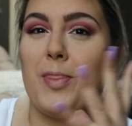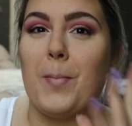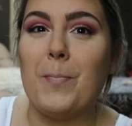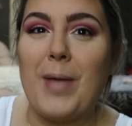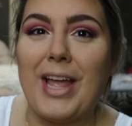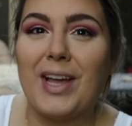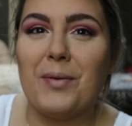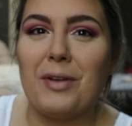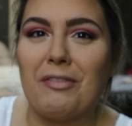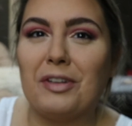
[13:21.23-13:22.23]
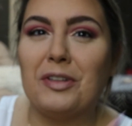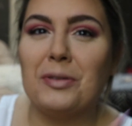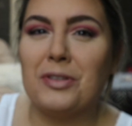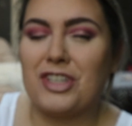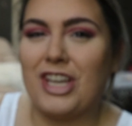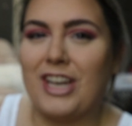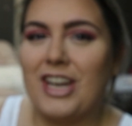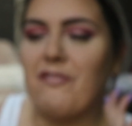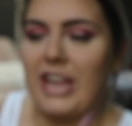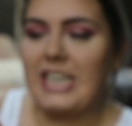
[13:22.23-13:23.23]
Makeup
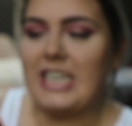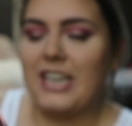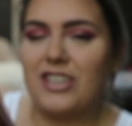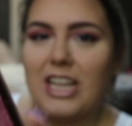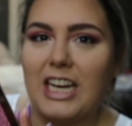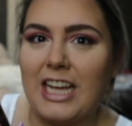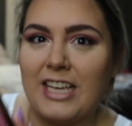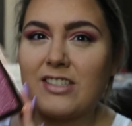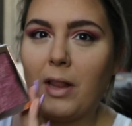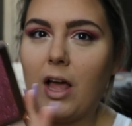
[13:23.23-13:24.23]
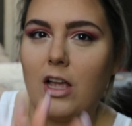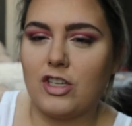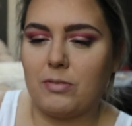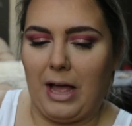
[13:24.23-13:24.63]
Revolution Vintage Lace Blush